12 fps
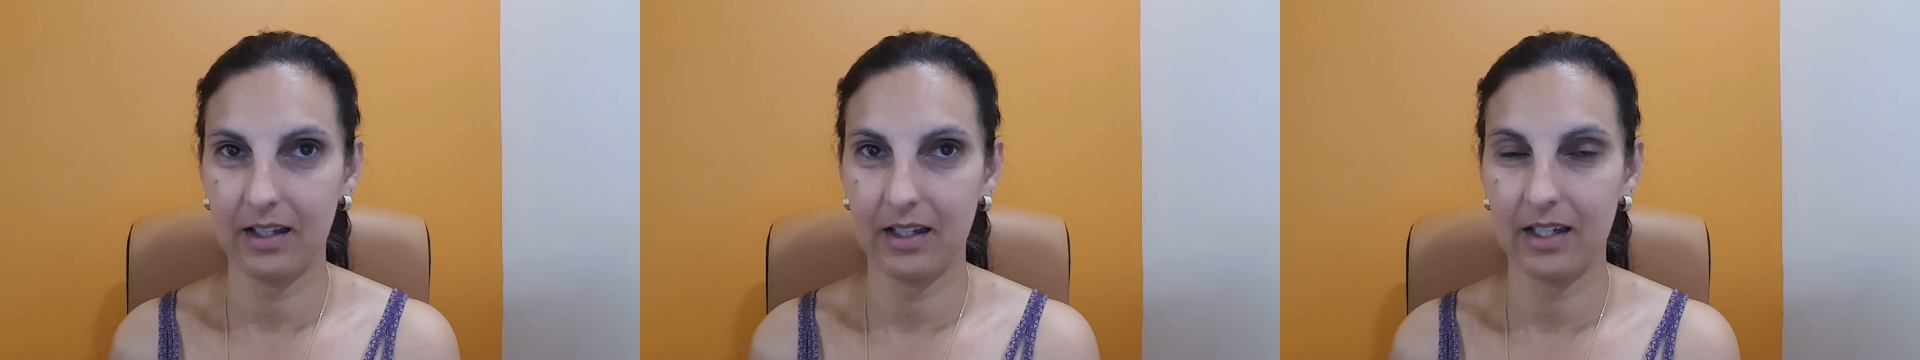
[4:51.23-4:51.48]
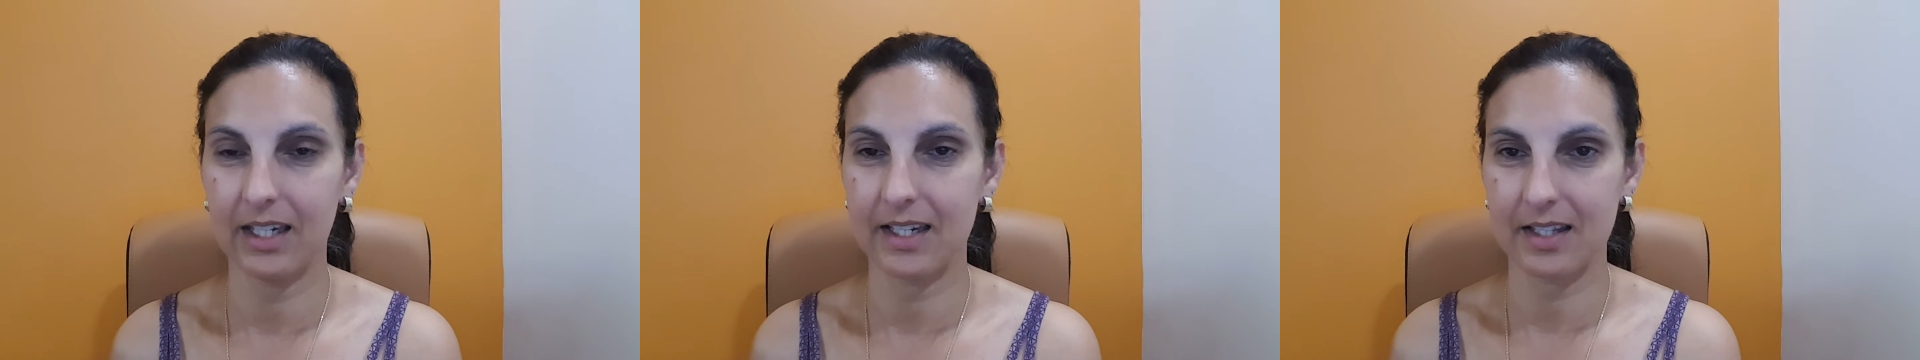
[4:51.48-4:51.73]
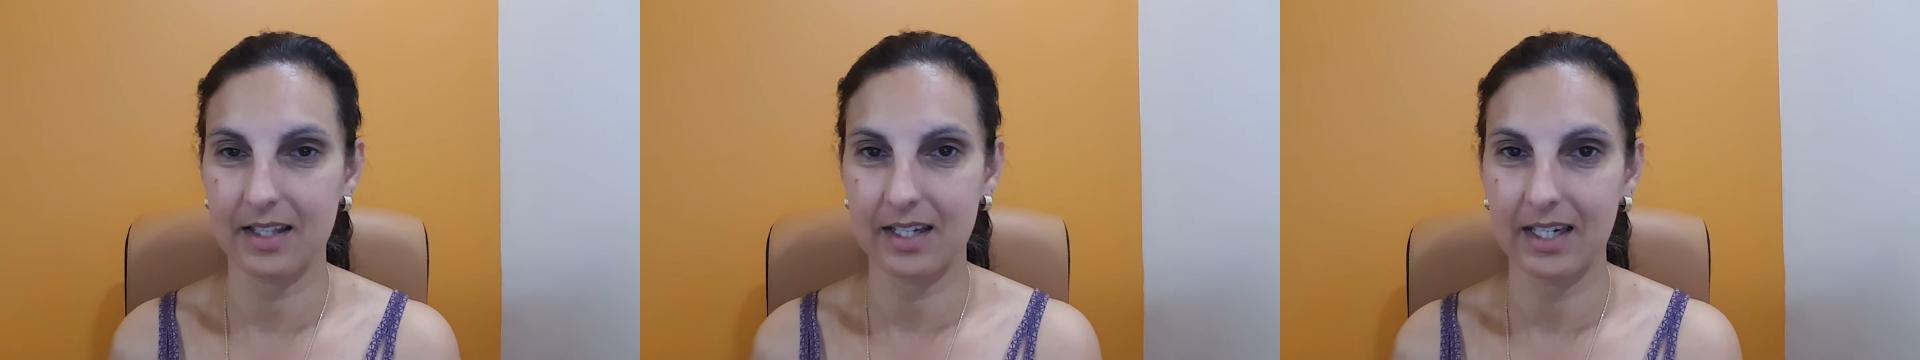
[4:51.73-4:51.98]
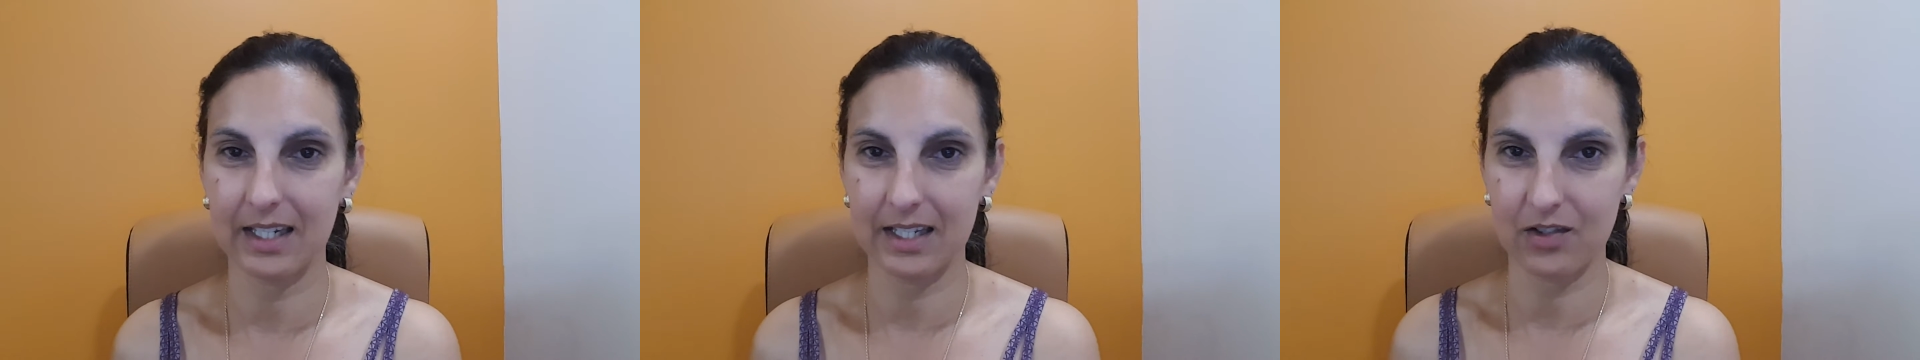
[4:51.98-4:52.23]
and
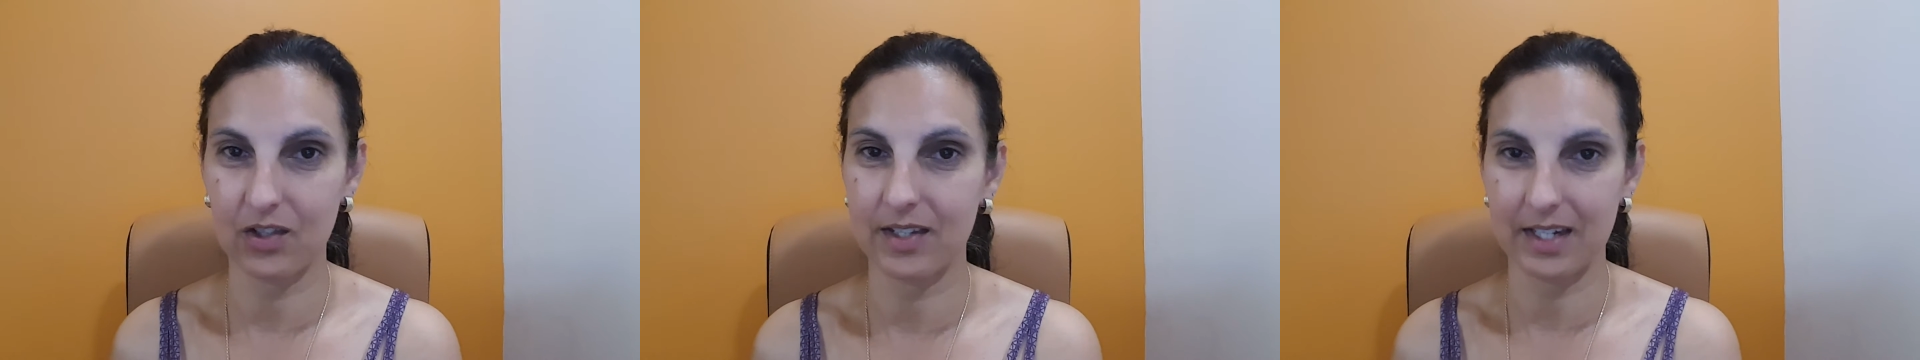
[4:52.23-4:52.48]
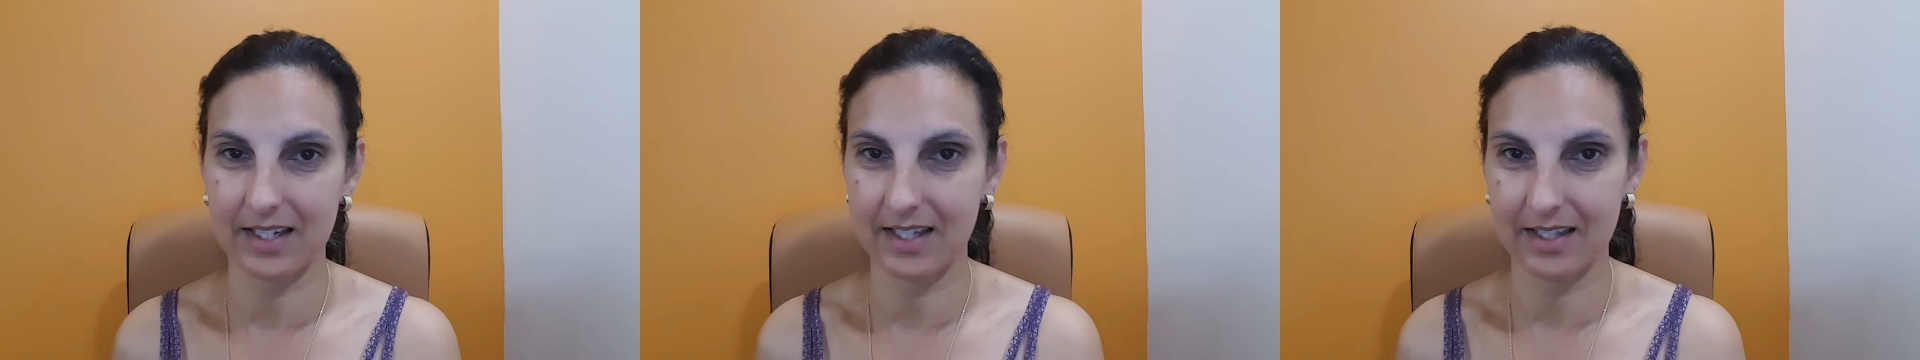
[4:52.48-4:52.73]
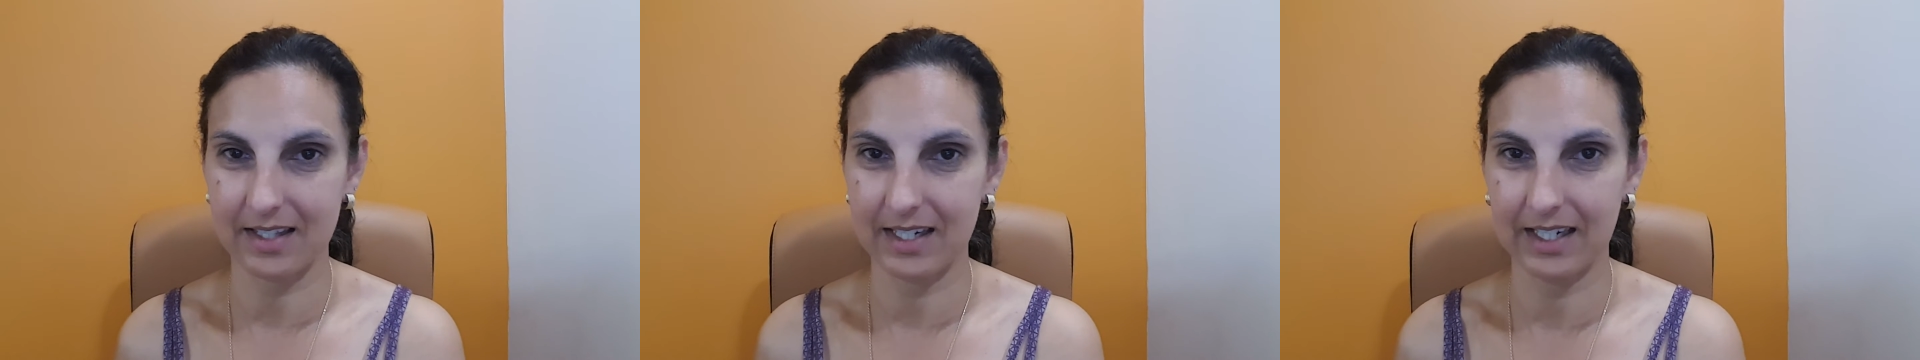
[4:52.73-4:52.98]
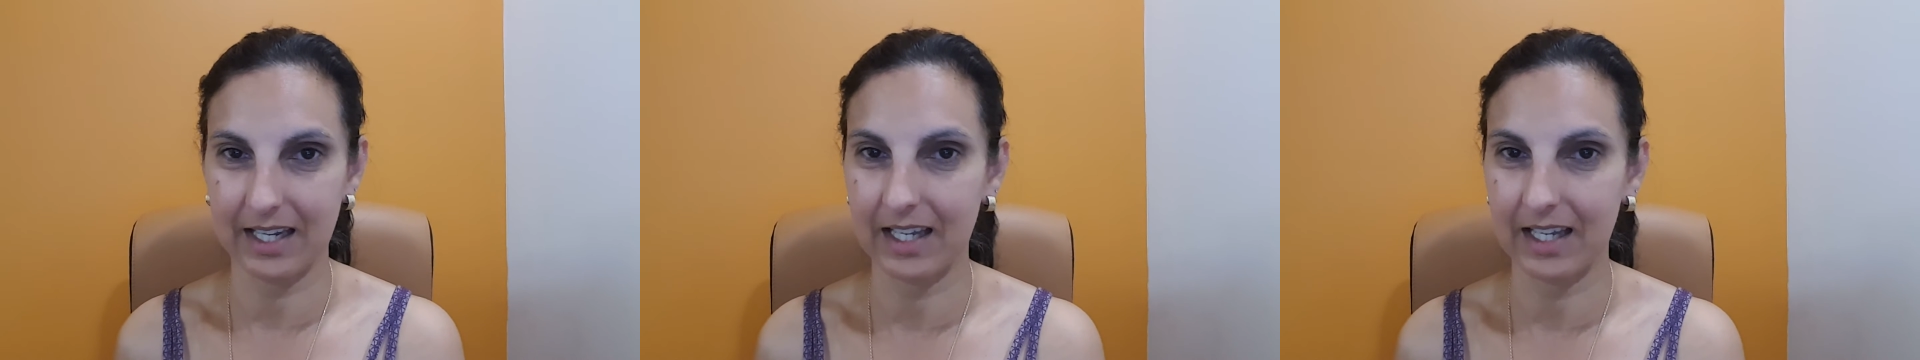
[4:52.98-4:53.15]
existing is just existing,